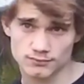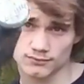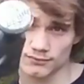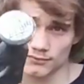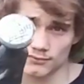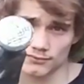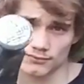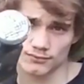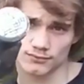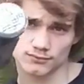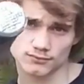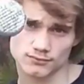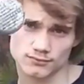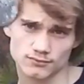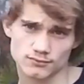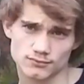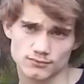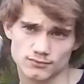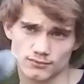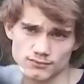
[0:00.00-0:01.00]

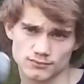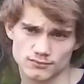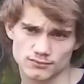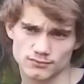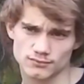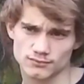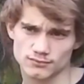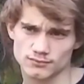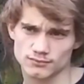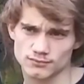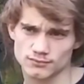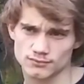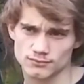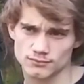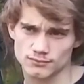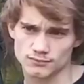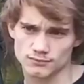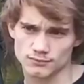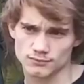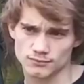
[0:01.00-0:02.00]

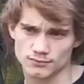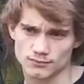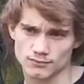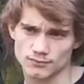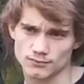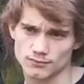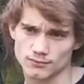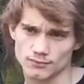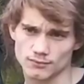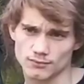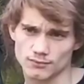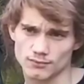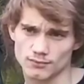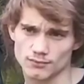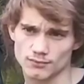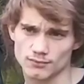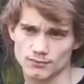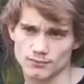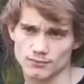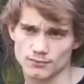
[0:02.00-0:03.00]

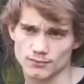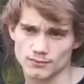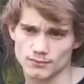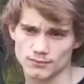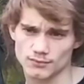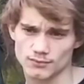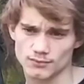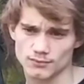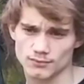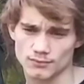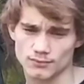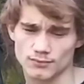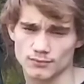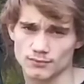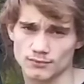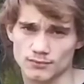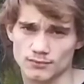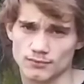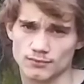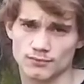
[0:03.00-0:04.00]

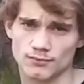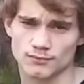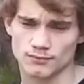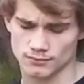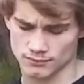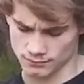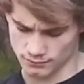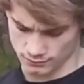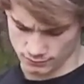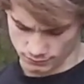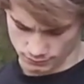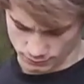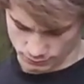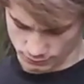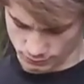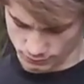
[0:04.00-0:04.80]
No words are spoken by the person on screen.